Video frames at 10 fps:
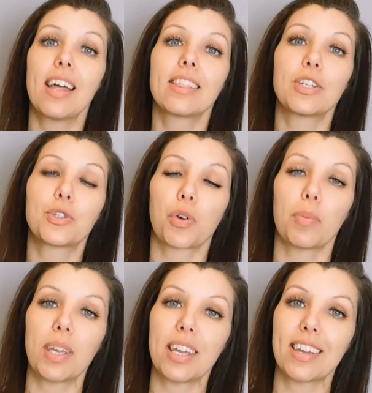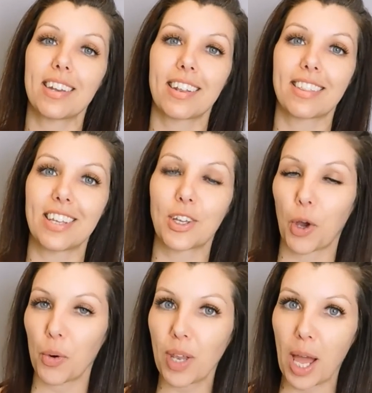then join me in the
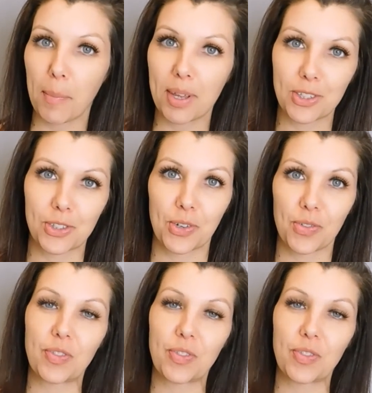collab intro